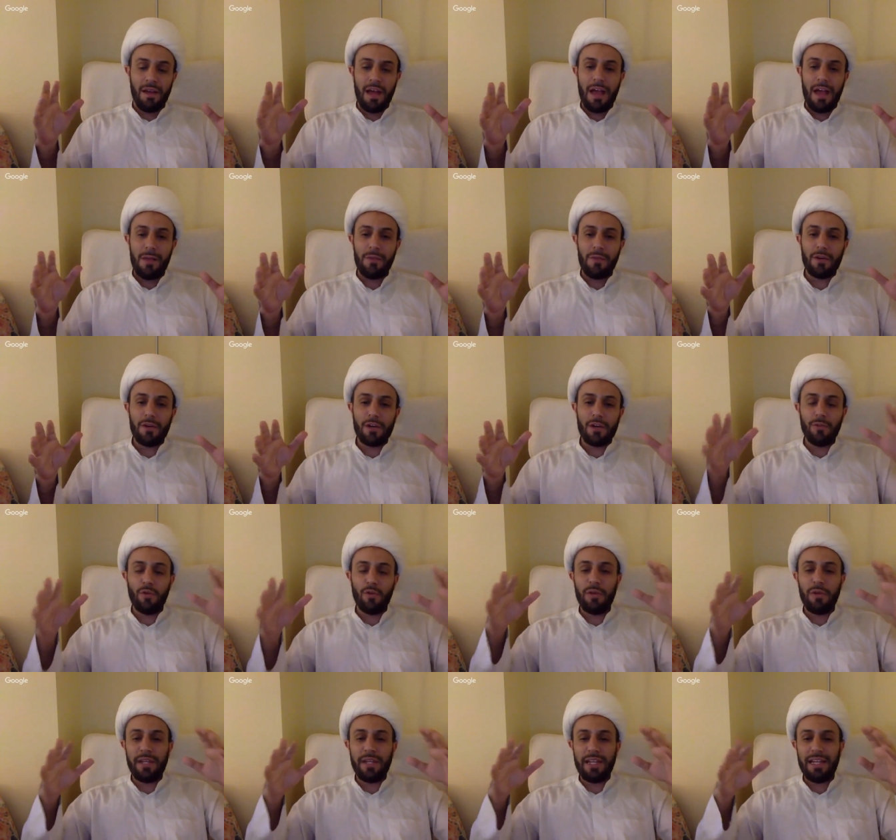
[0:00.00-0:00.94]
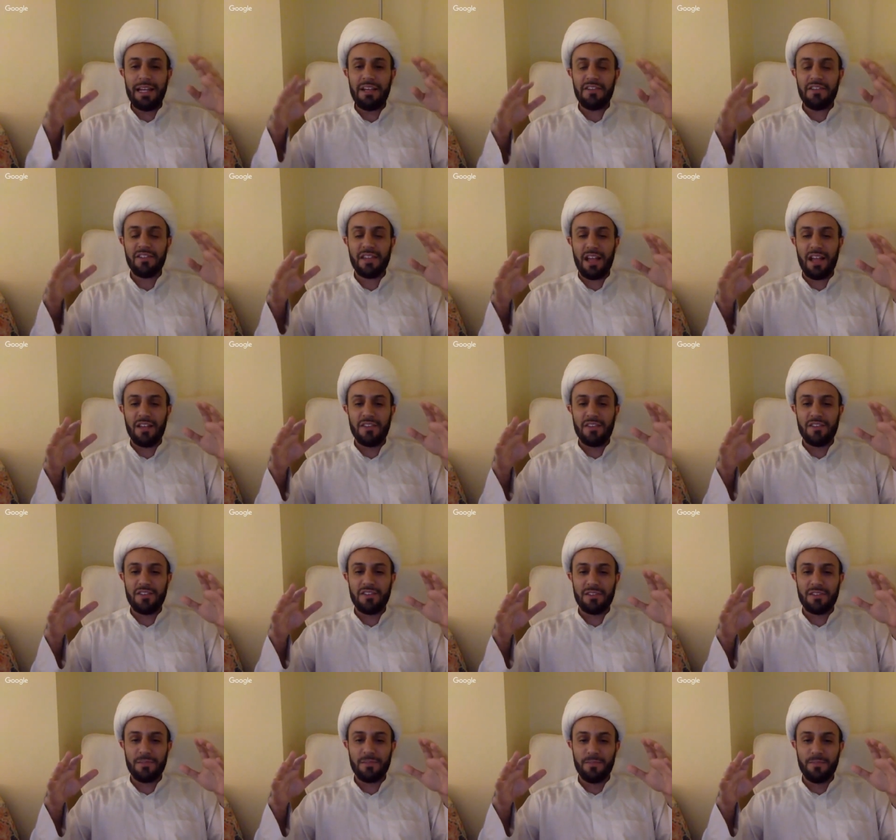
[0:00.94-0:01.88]
Amir al-Mu'mineen, he
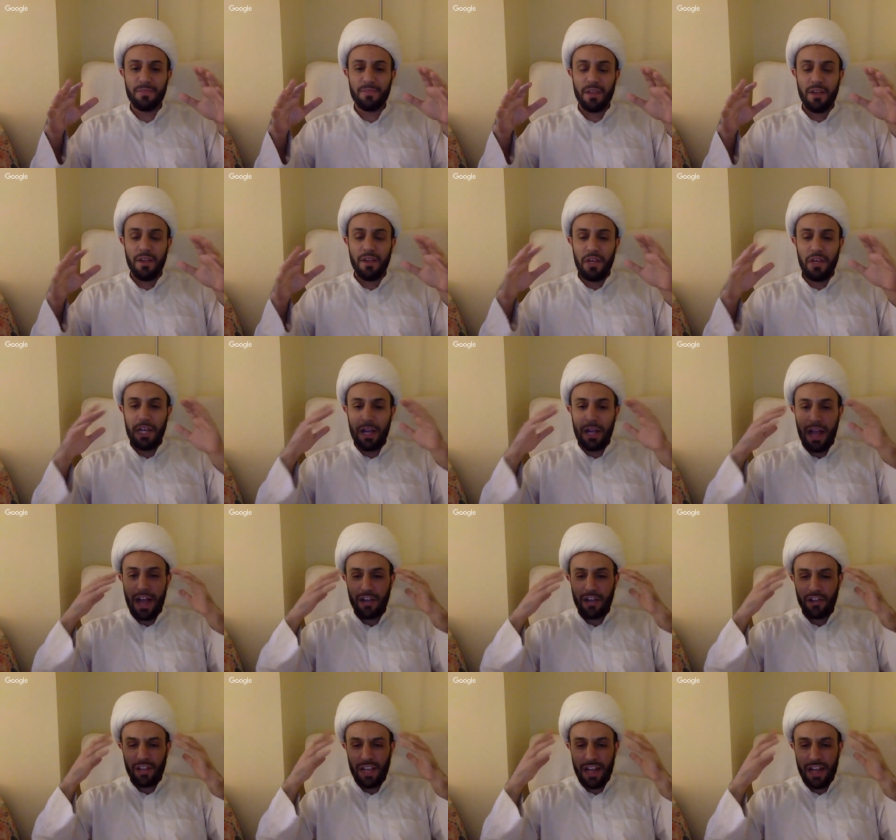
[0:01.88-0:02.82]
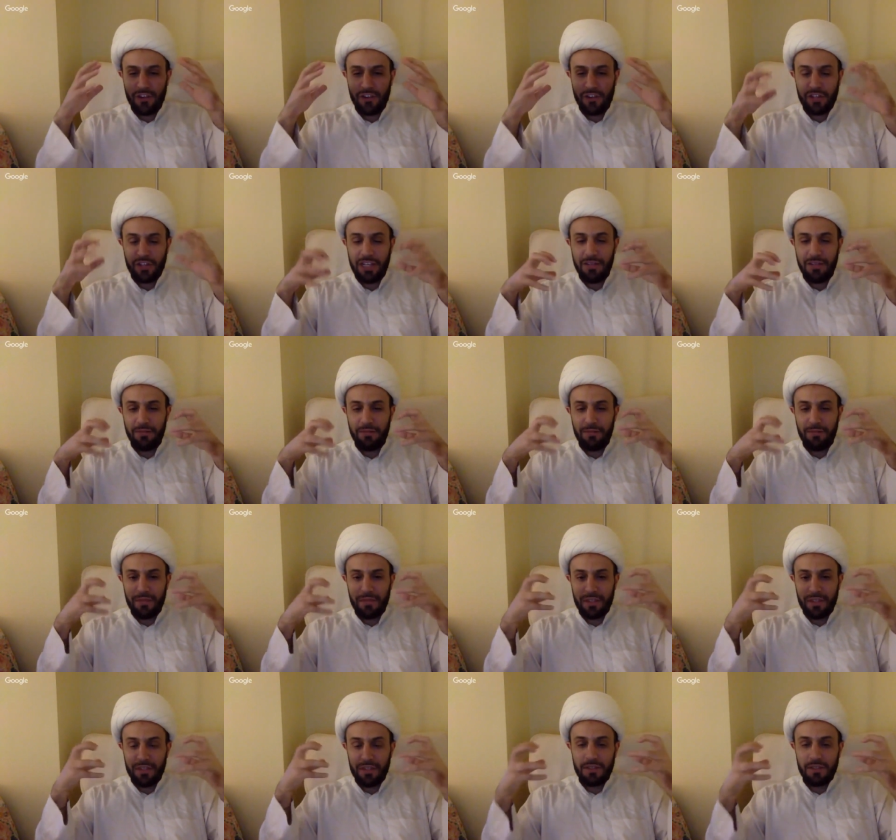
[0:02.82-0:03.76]
says, he actually
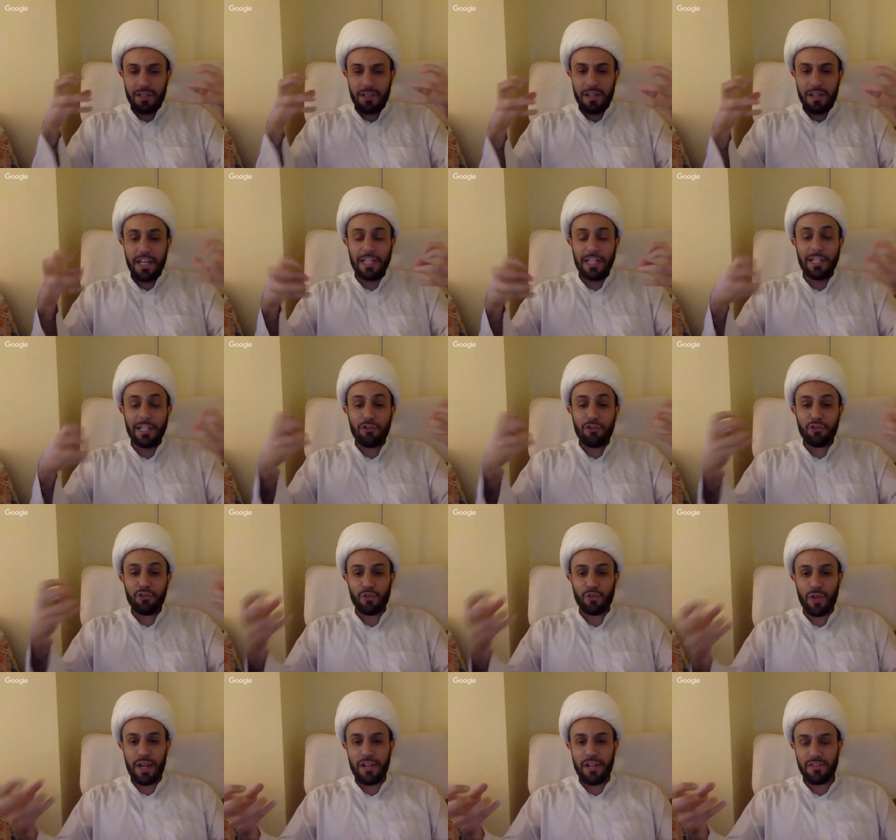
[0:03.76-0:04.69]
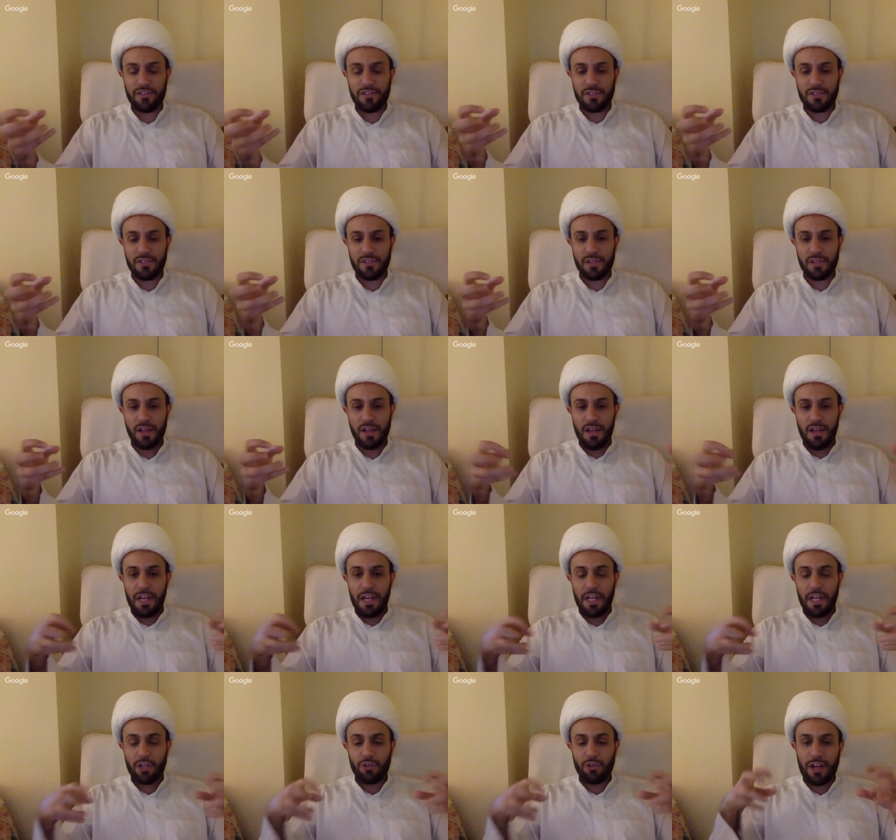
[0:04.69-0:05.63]
illustrates,
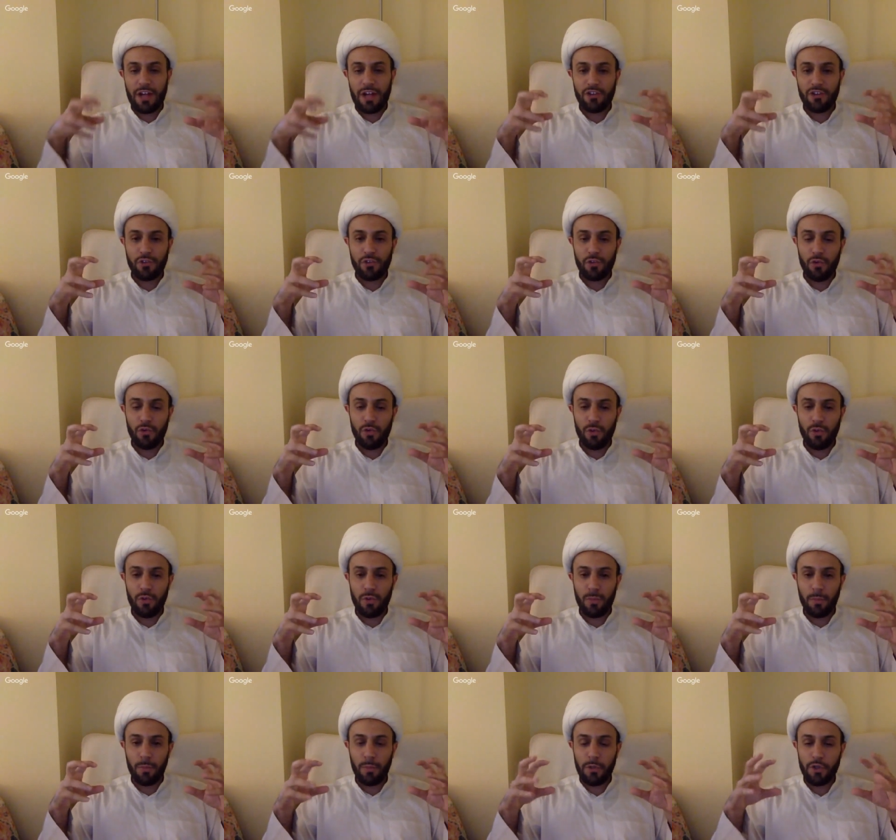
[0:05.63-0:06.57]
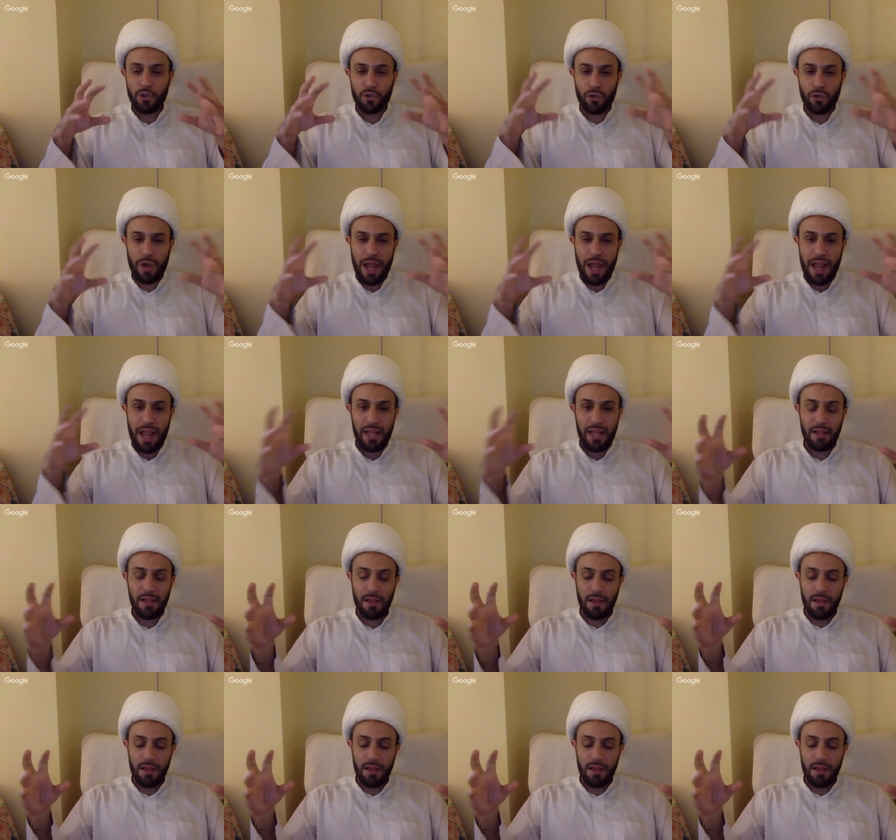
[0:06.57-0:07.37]
he tries to portray